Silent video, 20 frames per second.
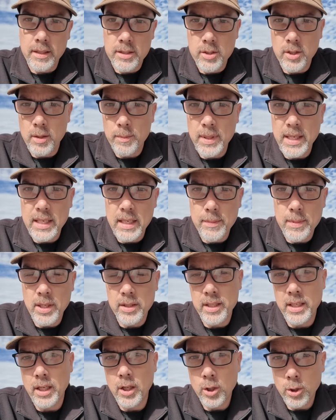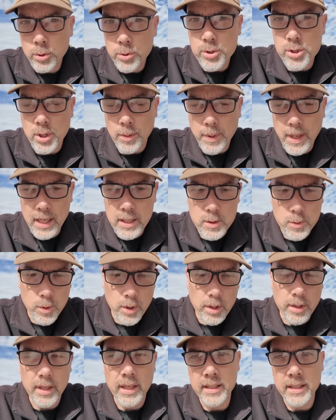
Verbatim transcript: it's going to be an email that includes your password.